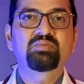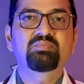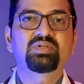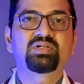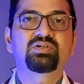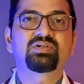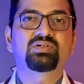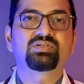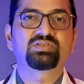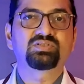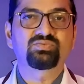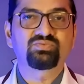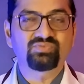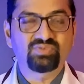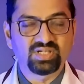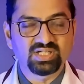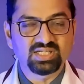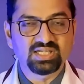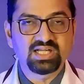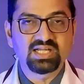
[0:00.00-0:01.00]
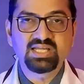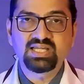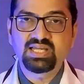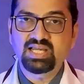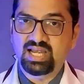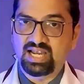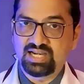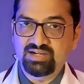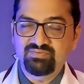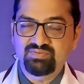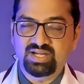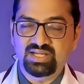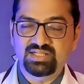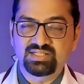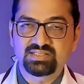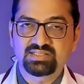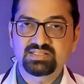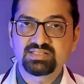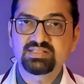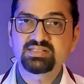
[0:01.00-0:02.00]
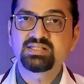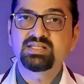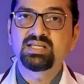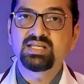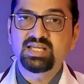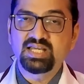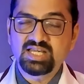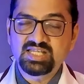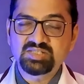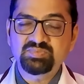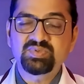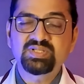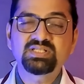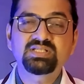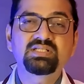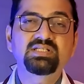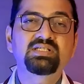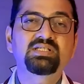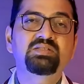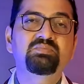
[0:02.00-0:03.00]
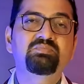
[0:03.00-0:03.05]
be because of fungi and viruses, especially